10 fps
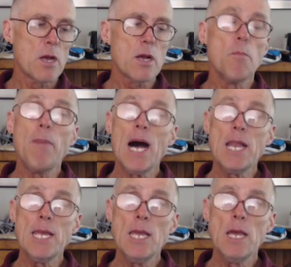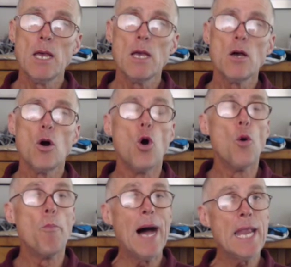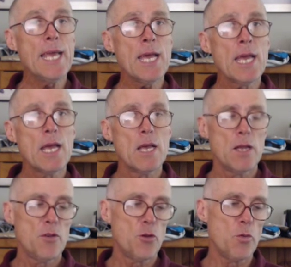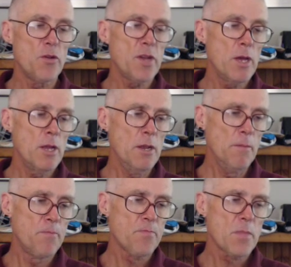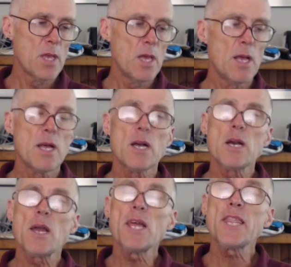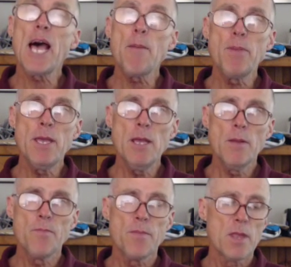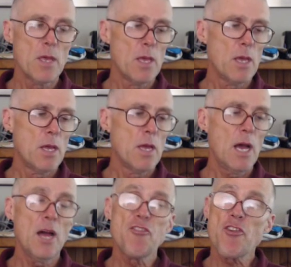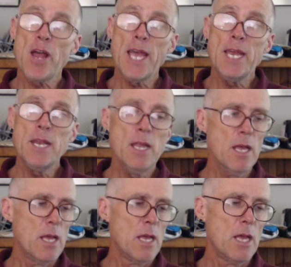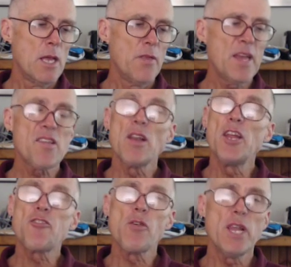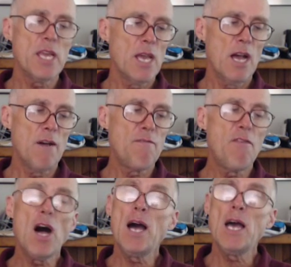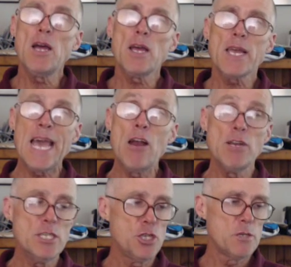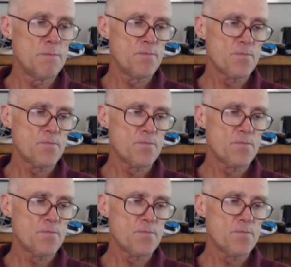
Kembali or balik, to return. Kereta api, a train. That's literally a fire carriage.